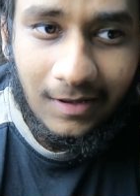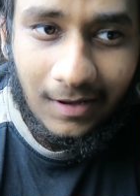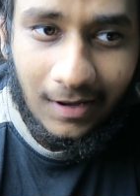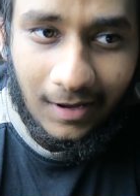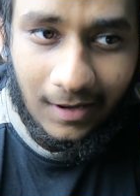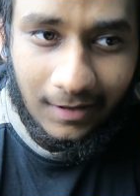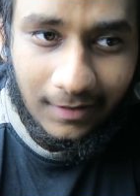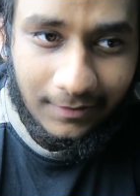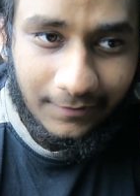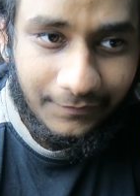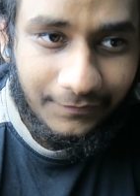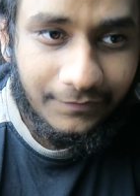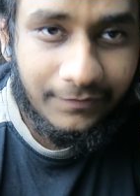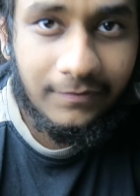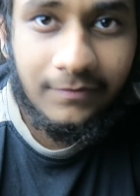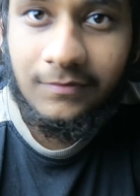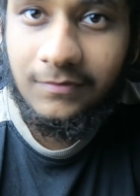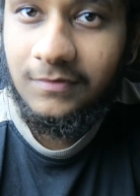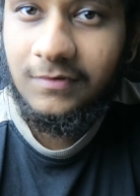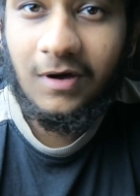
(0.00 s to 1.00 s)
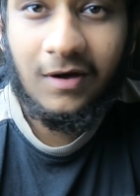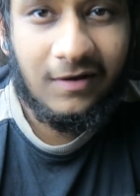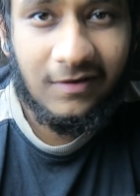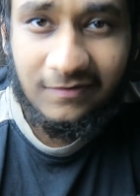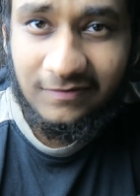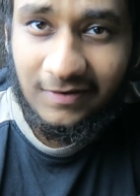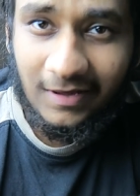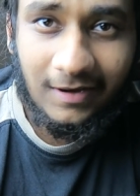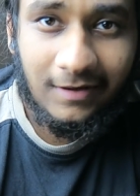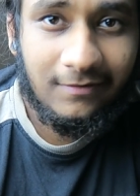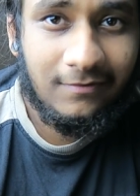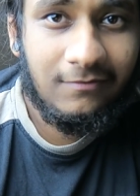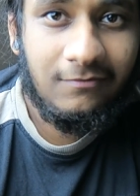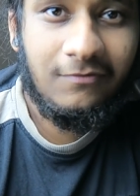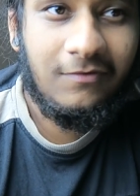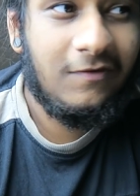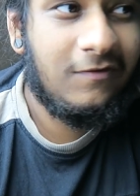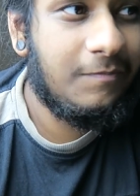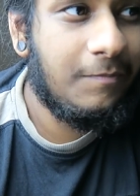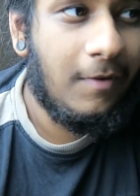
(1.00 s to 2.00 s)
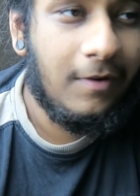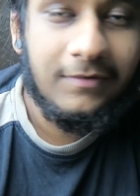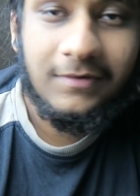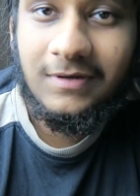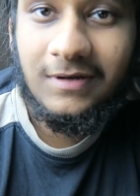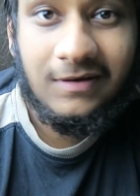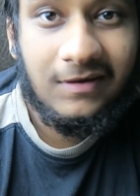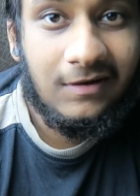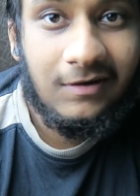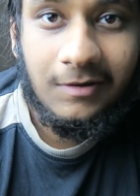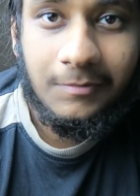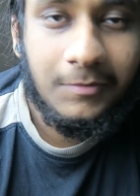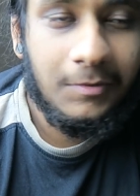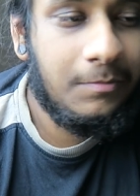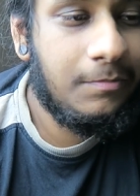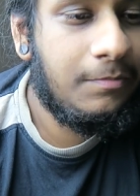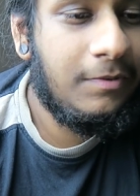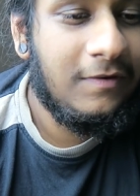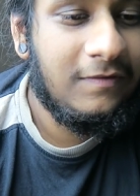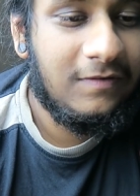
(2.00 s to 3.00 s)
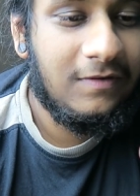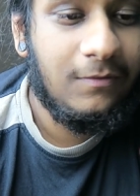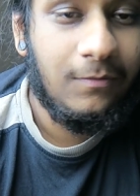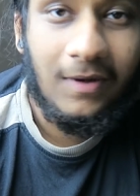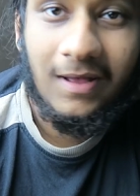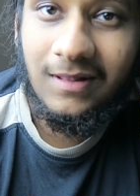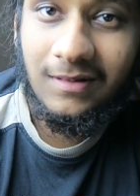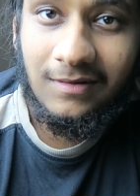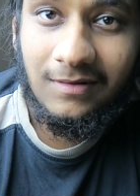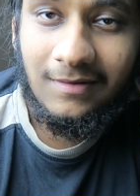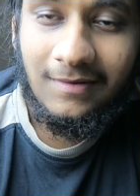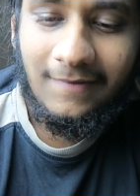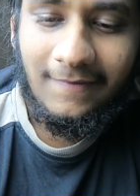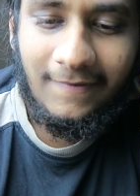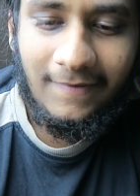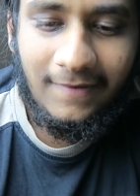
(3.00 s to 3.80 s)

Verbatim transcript: And the other side responded and they heard me pretty well.